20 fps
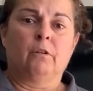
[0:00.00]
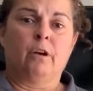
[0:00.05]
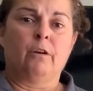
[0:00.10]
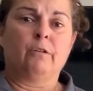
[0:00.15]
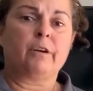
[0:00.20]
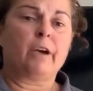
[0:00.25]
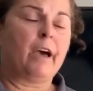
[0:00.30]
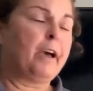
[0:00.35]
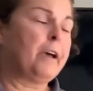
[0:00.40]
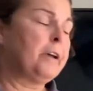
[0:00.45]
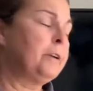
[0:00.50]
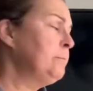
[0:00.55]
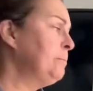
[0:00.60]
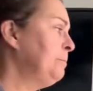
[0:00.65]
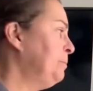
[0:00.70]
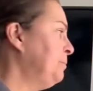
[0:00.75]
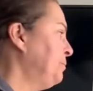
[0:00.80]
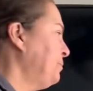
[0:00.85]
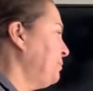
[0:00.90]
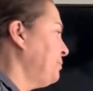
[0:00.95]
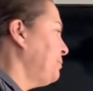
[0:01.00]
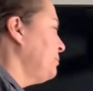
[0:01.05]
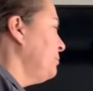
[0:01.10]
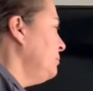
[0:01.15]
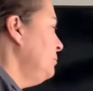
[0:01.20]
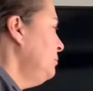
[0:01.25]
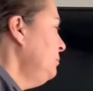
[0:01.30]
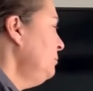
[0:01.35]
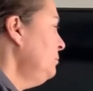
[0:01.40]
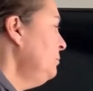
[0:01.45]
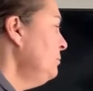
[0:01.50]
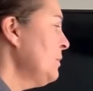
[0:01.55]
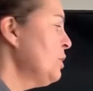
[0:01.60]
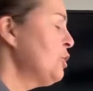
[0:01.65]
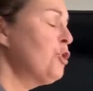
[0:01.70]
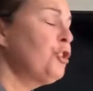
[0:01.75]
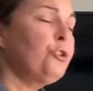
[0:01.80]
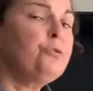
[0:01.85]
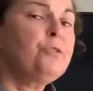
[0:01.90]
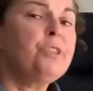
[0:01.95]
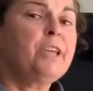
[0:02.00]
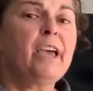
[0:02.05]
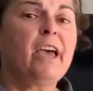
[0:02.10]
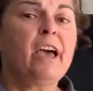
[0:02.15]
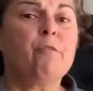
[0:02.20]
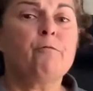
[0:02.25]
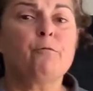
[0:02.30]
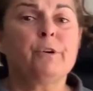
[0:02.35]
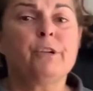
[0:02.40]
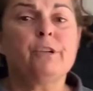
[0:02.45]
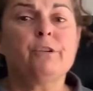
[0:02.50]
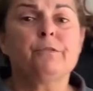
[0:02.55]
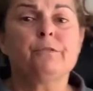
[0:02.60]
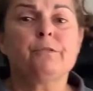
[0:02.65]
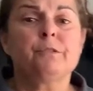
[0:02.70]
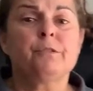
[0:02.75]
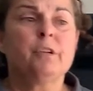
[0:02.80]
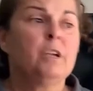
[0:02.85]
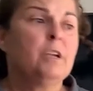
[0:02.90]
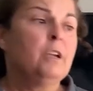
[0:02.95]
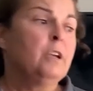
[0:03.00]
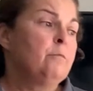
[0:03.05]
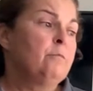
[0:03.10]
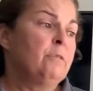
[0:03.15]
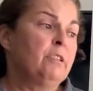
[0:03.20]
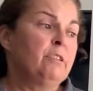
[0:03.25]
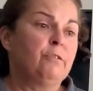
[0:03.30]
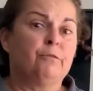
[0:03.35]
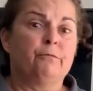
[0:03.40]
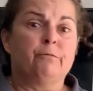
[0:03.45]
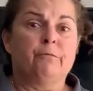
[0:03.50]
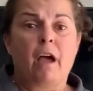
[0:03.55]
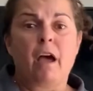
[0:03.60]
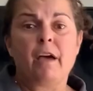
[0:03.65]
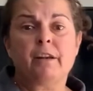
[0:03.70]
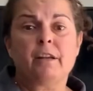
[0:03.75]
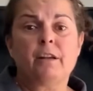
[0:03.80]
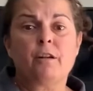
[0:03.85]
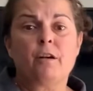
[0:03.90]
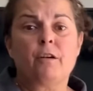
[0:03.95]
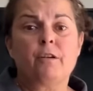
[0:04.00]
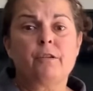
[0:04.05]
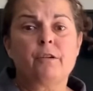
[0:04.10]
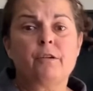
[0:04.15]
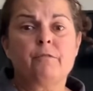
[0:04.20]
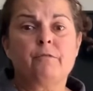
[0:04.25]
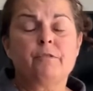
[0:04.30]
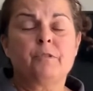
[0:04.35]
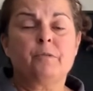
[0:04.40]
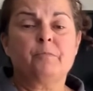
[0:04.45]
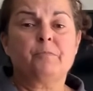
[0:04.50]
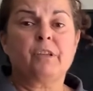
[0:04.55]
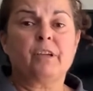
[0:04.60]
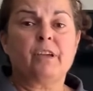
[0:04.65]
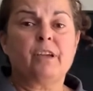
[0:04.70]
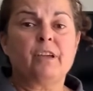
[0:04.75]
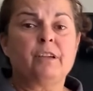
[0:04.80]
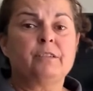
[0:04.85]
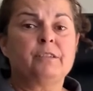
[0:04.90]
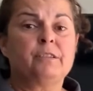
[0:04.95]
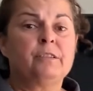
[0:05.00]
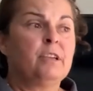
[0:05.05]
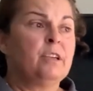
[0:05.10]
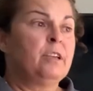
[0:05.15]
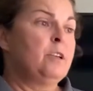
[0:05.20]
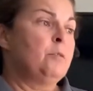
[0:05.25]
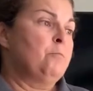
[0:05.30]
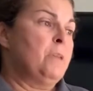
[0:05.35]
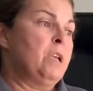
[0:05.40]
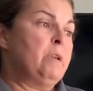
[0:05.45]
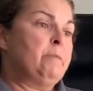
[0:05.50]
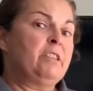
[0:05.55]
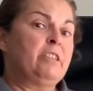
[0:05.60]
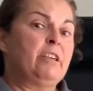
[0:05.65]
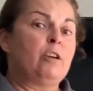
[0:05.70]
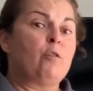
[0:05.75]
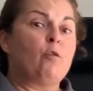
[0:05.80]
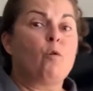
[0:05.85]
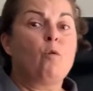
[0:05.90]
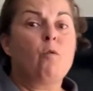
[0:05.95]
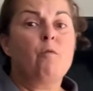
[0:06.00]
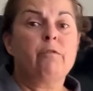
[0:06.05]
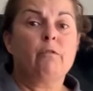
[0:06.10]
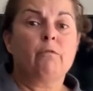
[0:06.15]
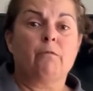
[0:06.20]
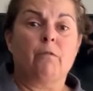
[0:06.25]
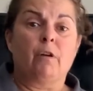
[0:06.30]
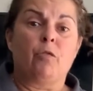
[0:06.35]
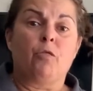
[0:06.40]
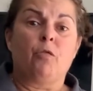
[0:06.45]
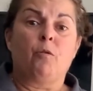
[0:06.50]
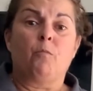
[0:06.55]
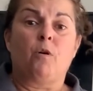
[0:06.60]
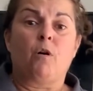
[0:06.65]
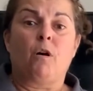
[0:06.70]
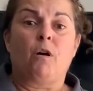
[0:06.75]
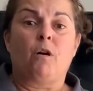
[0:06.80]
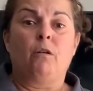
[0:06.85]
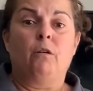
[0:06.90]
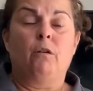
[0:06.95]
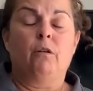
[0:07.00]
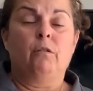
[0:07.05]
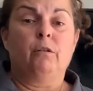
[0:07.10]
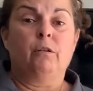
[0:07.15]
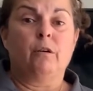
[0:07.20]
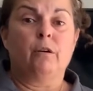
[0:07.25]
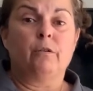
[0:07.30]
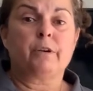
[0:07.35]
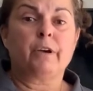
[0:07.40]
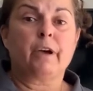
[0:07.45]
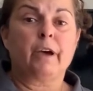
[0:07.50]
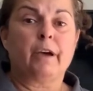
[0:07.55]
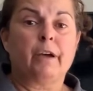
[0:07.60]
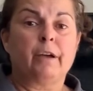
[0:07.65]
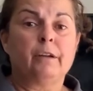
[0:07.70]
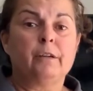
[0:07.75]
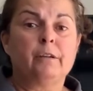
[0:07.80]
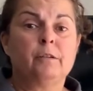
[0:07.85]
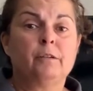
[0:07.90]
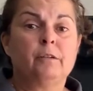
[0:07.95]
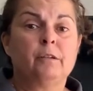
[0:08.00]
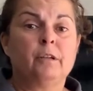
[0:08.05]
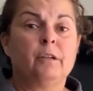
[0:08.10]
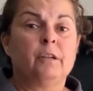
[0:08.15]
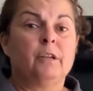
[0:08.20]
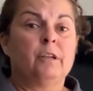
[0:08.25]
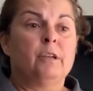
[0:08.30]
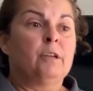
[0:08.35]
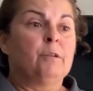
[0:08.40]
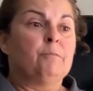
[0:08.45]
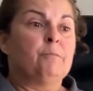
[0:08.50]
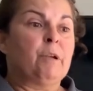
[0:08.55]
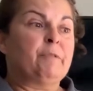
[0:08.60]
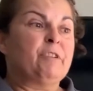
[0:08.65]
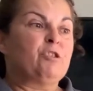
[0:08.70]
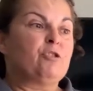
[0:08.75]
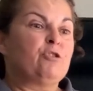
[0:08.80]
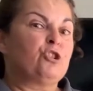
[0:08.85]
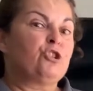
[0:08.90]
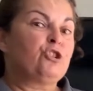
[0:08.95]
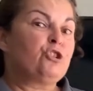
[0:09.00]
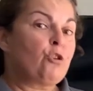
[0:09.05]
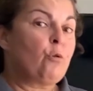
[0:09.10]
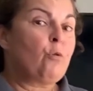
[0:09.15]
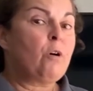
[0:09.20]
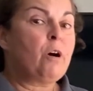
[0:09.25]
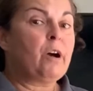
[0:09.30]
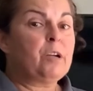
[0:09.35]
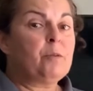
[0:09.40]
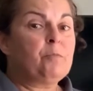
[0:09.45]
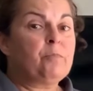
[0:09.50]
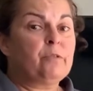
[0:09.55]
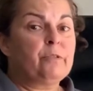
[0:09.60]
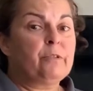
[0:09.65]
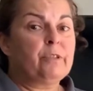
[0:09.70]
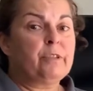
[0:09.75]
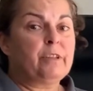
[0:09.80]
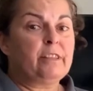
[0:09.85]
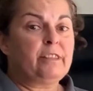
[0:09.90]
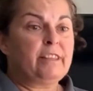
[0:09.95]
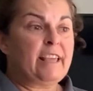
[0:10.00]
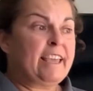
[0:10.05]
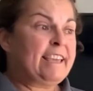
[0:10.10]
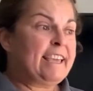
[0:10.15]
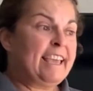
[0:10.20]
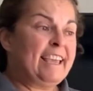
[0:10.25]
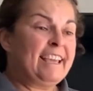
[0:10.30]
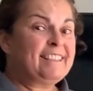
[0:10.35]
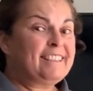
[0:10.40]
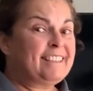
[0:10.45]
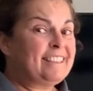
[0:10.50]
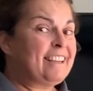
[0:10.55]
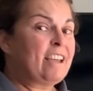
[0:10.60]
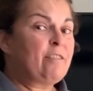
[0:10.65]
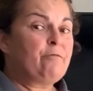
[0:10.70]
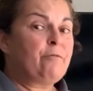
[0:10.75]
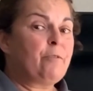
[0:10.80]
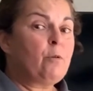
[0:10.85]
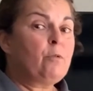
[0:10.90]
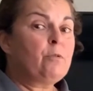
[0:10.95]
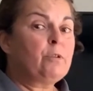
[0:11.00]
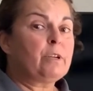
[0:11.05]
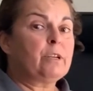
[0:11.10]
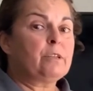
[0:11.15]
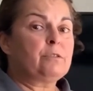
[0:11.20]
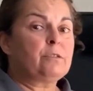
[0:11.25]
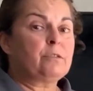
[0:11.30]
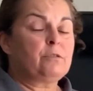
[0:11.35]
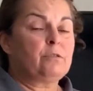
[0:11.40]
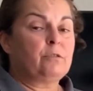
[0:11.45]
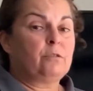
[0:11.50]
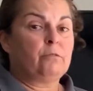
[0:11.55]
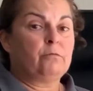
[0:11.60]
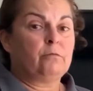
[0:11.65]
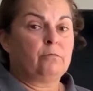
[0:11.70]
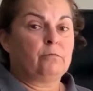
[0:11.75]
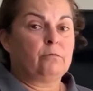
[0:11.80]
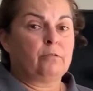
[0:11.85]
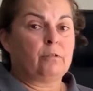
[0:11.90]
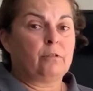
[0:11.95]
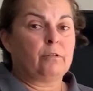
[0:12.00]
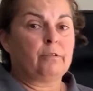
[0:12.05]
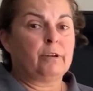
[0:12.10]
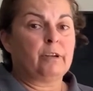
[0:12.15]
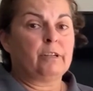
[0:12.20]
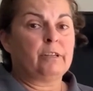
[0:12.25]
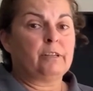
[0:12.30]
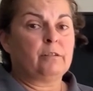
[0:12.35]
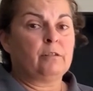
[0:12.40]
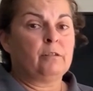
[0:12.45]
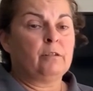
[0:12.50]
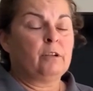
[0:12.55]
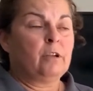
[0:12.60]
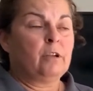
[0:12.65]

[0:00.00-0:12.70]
okay? Sure, they have wheels and they're running all over the place. Maybe they overrun the ball, okay? Maybe they're so hyper that they can't stay focused, all right?